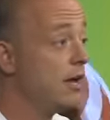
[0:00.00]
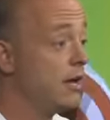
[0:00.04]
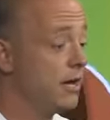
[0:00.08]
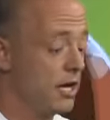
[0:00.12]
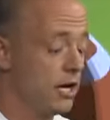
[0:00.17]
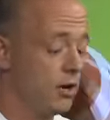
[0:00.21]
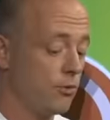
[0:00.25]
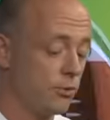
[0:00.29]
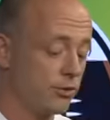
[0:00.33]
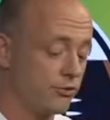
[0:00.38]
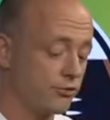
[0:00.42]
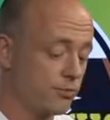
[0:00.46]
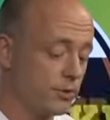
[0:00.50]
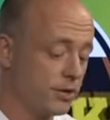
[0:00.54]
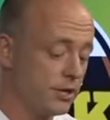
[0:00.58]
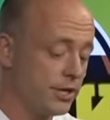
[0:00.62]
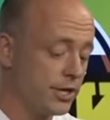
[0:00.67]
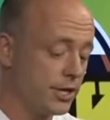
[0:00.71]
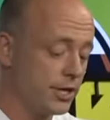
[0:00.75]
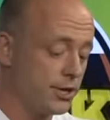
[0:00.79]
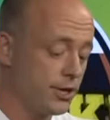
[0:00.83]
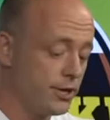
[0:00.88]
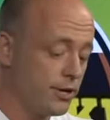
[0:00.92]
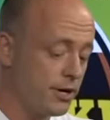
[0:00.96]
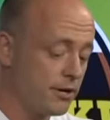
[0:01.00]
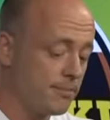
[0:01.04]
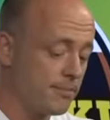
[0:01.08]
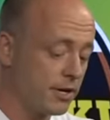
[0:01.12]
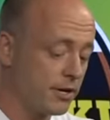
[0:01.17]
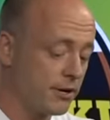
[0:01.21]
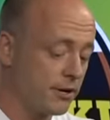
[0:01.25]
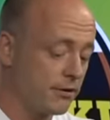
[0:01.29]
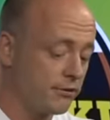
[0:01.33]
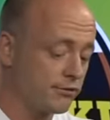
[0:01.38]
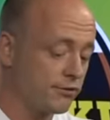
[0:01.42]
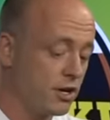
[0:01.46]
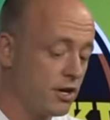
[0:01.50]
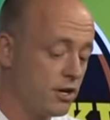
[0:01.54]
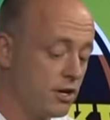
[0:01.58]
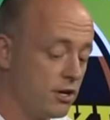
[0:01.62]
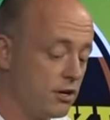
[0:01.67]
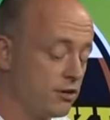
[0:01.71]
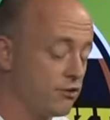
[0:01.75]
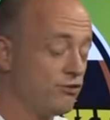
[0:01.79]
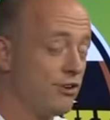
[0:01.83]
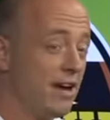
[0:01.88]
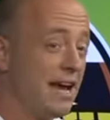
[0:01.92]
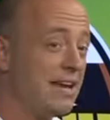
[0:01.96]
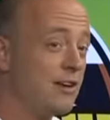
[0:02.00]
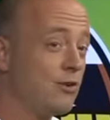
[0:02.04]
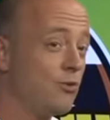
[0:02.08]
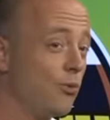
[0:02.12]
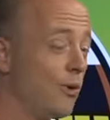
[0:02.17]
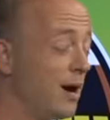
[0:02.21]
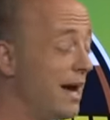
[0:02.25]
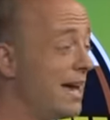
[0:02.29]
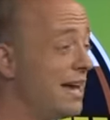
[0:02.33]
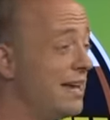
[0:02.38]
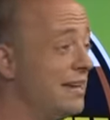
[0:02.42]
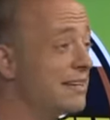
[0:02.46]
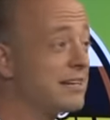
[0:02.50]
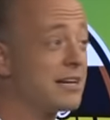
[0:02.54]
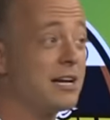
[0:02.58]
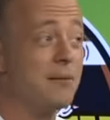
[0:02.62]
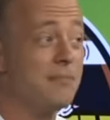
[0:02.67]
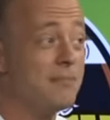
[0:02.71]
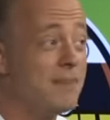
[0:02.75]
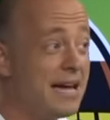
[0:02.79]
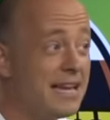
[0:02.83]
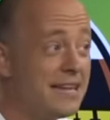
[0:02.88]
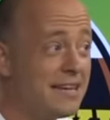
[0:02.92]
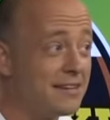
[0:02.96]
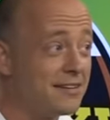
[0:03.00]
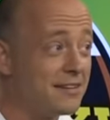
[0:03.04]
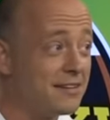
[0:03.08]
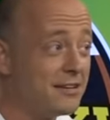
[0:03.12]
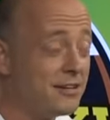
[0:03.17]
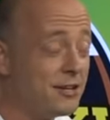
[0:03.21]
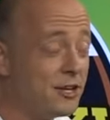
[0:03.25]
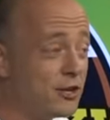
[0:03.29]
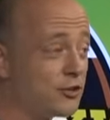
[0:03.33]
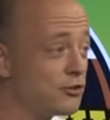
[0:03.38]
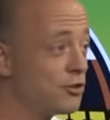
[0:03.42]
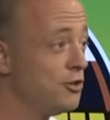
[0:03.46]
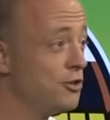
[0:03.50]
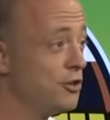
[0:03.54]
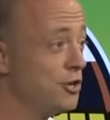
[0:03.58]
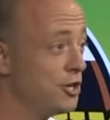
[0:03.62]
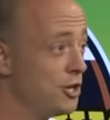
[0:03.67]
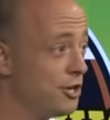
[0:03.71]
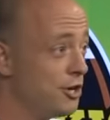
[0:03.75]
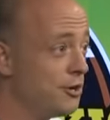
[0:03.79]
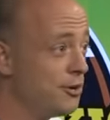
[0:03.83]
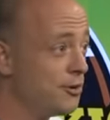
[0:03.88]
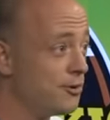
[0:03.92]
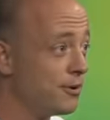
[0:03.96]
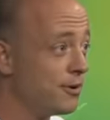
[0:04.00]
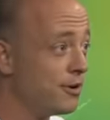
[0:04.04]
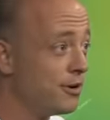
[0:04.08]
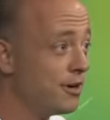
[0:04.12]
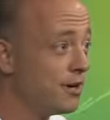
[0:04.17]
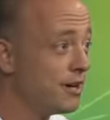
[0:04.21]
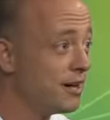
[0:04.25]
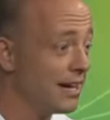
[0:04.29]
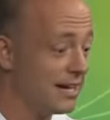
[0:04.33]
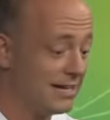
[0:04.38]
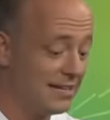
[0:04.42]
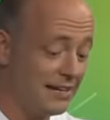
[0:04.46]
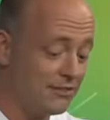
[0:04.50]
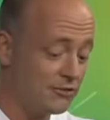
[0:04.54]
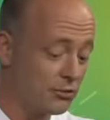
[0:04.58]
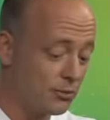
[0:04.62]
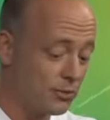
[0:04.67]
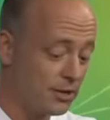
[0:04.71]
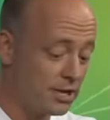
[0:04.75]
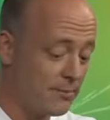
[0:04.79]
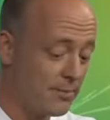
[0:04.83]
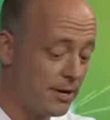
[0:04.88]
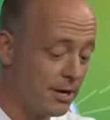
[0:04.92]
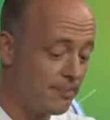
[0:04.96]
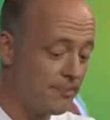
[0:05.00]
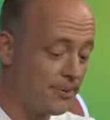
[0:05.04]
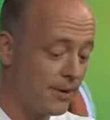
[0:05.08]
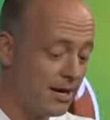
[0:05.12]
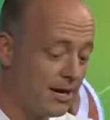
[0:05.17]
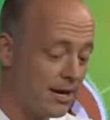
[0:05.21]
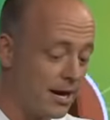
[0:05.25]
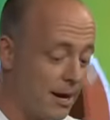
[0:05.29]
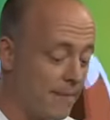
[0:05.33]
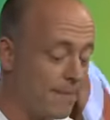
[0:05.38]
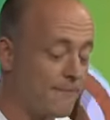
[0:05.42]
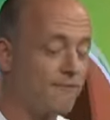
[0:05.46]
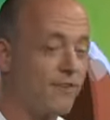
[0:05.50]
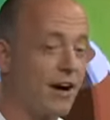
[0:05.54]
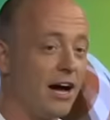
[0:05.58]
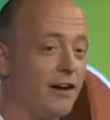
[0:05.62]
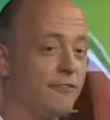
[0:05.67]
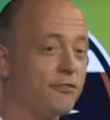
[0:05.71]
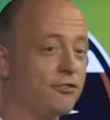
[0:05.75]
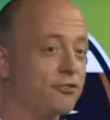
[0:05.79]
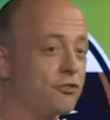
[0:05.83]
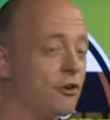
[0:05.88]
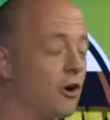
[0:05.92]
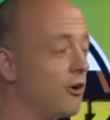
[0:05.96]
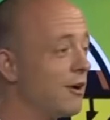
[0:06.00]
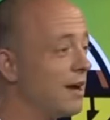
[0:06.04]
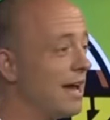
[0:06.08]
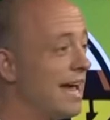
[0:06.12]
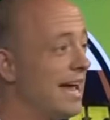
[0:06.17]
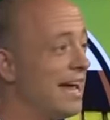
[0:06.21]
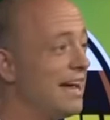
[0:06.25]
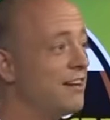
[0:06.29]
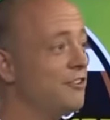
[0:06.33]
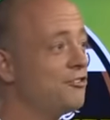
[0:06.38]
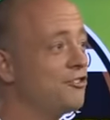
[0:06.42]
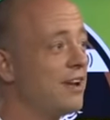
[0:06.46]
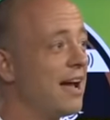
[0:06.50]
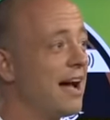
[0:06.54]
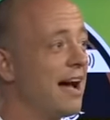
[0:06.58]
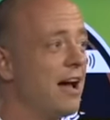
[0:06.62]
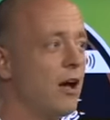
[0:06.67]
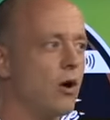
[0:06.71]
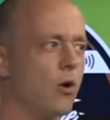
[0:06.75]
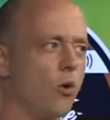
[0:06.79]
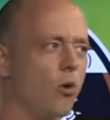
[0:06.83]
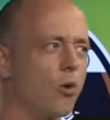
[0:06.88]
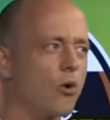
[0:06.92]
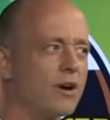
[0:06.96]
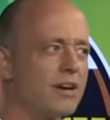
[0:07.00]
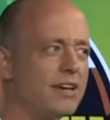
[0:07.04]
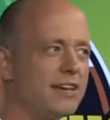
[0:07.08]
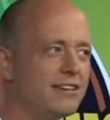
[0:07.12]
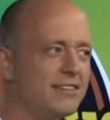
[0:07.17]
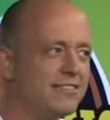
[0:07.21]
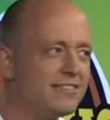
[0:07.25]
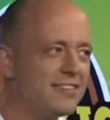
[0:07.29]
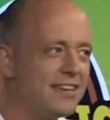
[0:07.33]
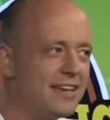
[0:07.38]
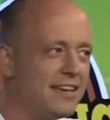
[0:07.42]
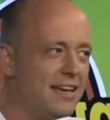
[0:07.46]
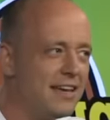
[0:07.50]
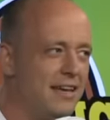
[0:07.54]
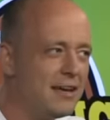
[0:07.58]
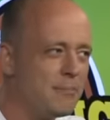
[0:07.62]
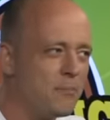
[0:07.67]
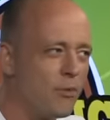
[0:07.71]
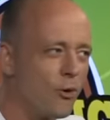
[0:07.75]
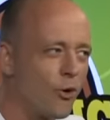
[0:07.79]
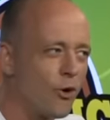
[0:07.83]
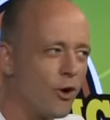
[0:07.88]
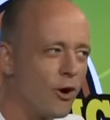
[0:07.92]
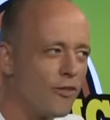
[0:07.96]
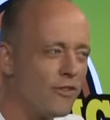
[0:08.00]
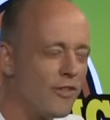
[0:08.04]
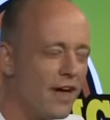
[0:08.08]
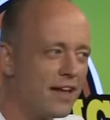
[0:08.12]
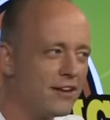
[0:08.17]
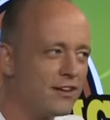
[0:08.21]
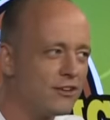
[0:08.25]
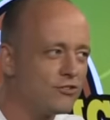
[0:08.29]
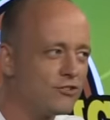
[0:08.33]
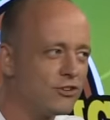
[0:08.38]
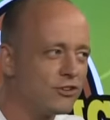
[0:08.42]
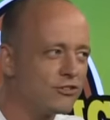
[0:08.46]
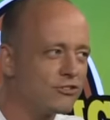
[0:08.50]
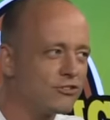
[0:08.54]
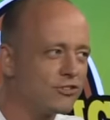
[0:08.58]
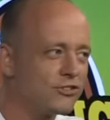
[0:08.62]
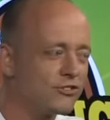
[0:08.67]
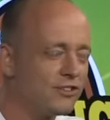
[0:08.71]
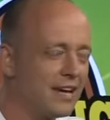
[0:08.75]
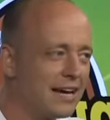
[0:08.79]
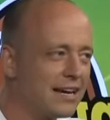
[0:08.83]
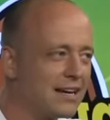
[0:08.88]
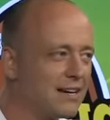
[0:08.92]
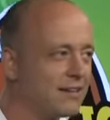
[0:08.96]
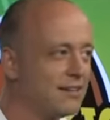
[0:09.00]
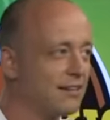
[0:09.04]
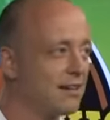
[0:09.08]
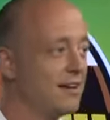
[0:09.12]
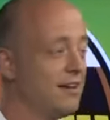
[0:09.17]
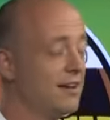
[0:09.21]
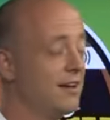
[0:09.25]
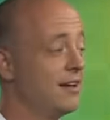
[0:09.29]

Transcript: It was really good because Jaden Wayne committed to the U. And that's a really big pickup. Five-star edge guy, or is he? More on that in just a second.